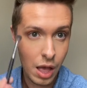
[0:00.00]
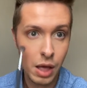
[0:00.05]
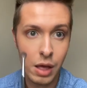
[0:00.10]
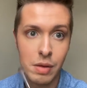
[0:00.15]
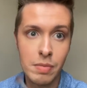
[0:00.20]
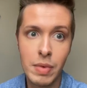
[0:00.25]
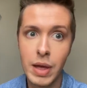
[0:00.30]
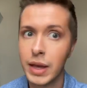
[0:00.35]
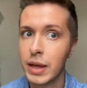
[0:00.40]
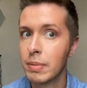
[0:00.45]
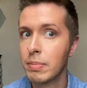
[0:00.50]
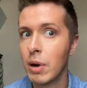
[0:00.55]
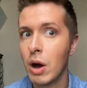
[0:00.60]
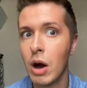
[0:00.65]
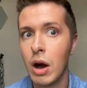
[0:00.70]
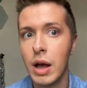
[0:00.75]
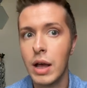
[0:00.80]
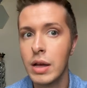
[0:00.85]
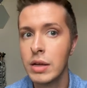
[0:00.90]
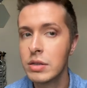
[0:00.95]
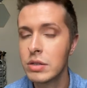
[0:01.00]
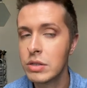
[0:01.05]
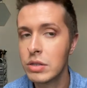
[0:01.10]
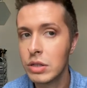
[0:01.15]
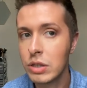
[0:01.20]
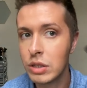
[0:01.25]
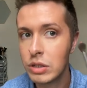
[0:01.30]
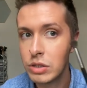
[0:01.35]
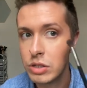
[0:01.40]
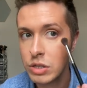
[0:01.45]
makeup biased,
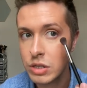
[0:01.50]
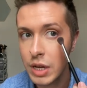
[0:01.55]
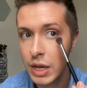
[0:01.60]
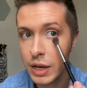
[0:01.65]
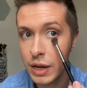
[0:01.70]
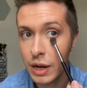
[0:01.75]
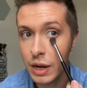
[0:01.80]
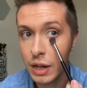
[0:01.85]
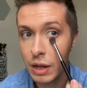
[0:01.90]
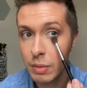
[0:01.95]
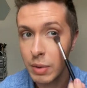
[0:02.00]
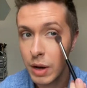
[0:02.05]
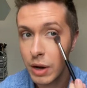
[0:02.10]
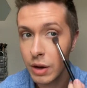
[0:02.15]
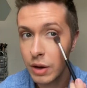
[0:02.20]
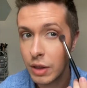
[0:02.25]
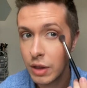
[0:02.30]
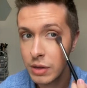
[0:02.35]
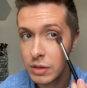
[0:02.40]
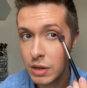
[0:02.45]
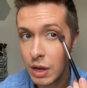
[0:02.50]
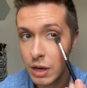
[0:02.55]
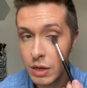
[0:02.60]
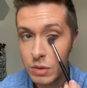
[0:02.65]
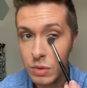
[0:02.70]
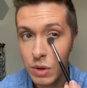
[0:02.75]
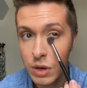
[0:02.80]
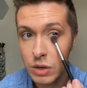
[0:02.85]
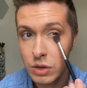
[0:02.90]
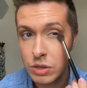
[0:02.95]
you can just take a little bit under this eye as
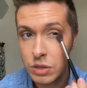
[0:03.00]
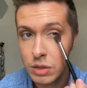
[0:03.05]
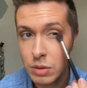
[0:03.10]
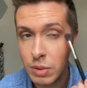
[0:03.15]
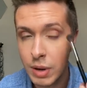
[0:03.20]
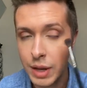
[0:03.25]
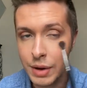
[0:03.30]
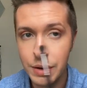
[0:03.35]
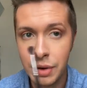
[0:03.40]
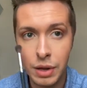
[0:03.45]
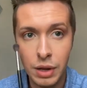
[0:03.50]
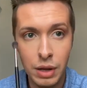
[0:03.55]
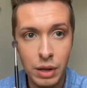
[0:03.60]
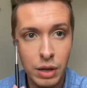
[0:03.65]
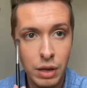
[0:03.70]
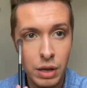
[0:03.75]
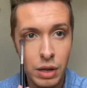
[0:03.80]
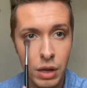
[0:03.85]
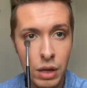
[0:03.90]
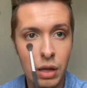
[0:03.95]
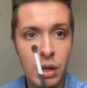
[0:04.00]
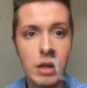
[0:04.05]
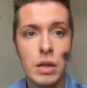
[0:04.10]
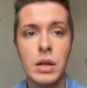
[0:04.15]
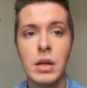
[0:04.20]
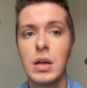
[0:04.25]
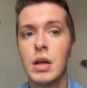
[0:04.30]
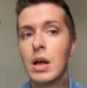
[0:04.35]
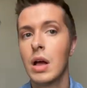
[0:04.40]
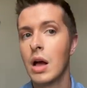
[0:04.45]
well, just to blend it.
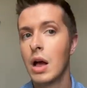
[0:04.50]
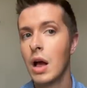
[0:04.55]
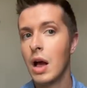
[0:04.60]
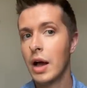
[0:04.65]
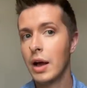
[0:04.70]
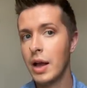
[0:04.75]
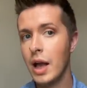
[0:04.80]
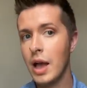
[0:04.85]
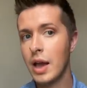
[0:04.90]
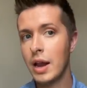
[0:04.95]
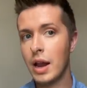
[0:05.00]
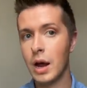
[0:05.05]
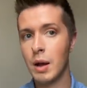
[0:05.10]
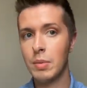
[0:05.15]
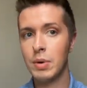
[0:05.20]
Okay, now I'm